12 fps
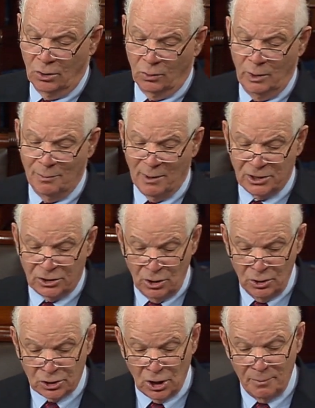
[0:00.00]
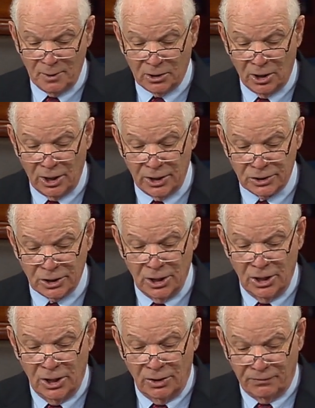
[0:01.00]
We must do so because,
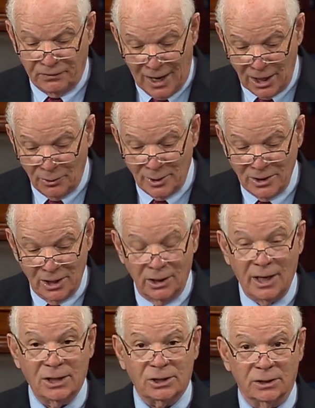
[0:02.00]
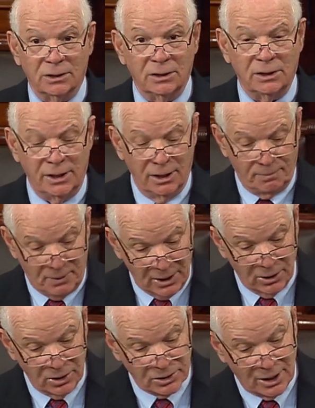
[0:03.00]
following the election, it
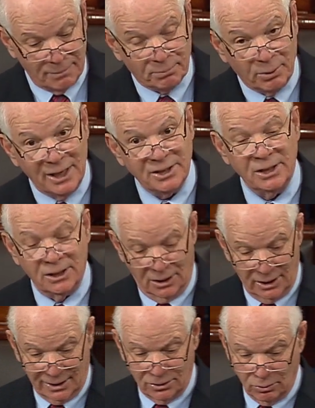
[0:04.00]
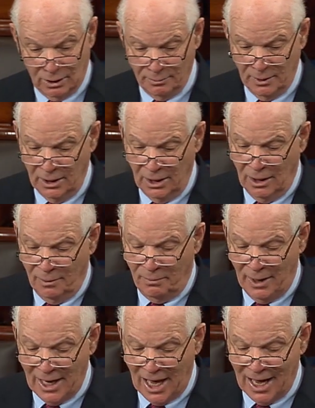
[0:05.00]
appears that President-elect Trump
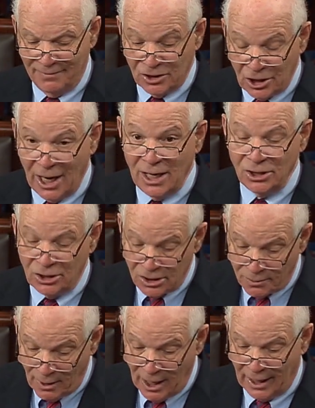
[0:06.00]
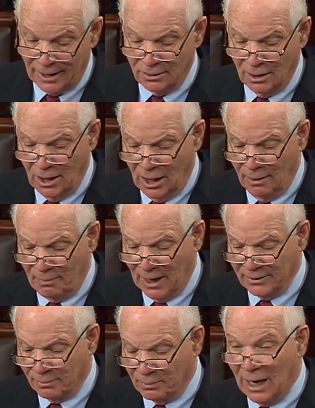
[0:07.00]
may have changed his mind
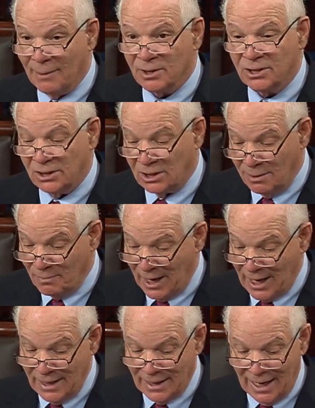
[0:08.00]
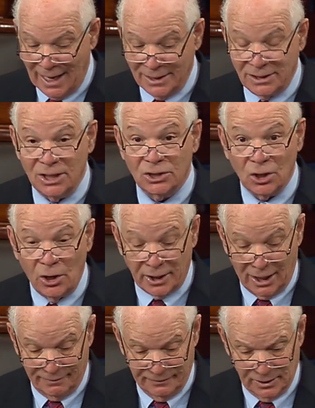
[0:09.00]
about the promises he made as he sought
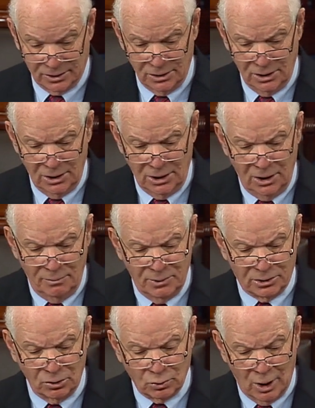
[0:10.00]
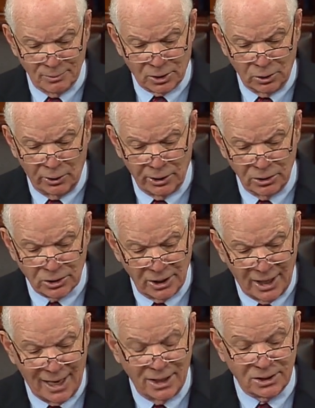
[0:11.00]
office. Mr. Trump's lawyers
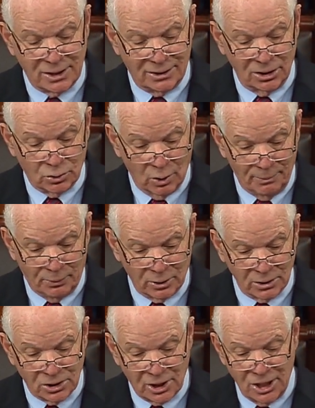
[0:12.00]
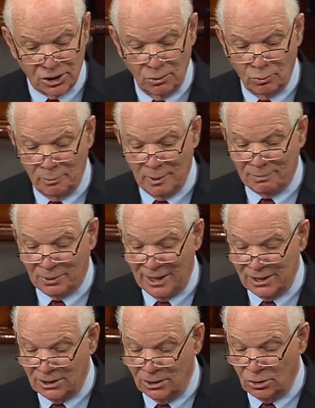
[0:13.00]
announced that the Trump Organization would be
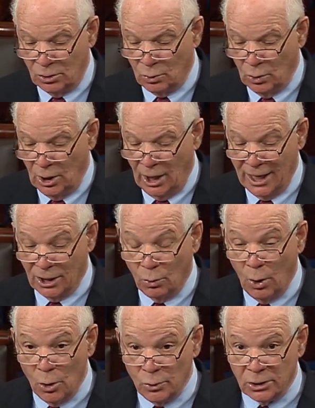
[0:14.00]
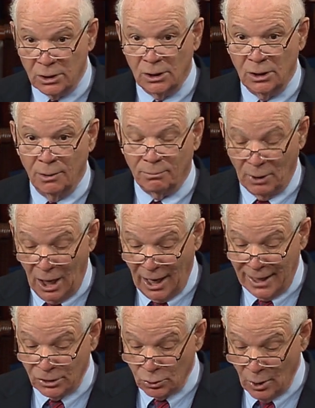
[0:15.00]
placed into a, quote,
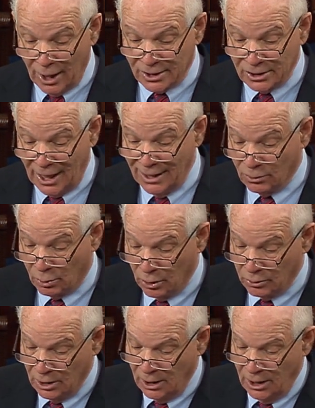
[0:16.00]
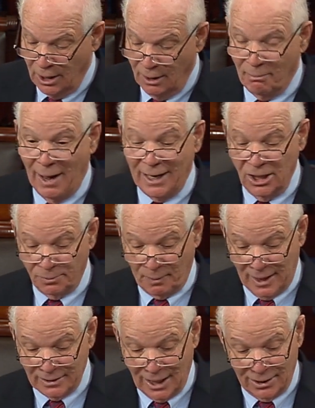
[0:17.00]
blind trust, end quote, managed
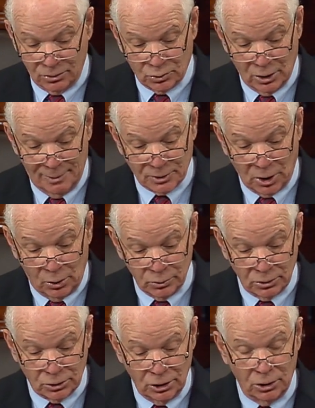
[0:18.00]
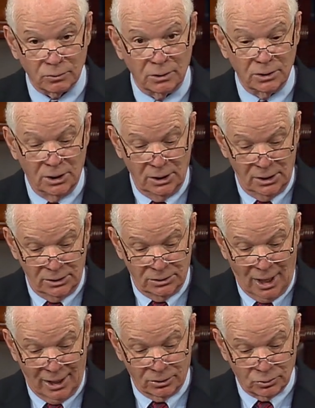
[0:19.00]
by Donald Trump's older children,
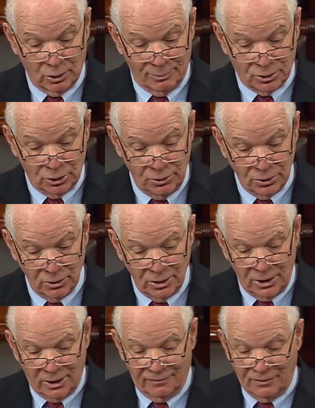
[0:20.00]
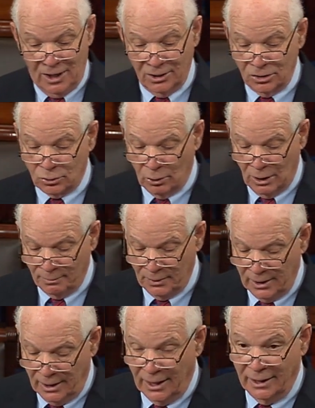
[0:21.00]
Donald Trump Jr., Ivanka Trump,
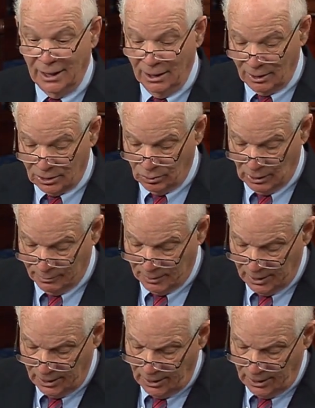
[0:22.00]
and Eric Trump.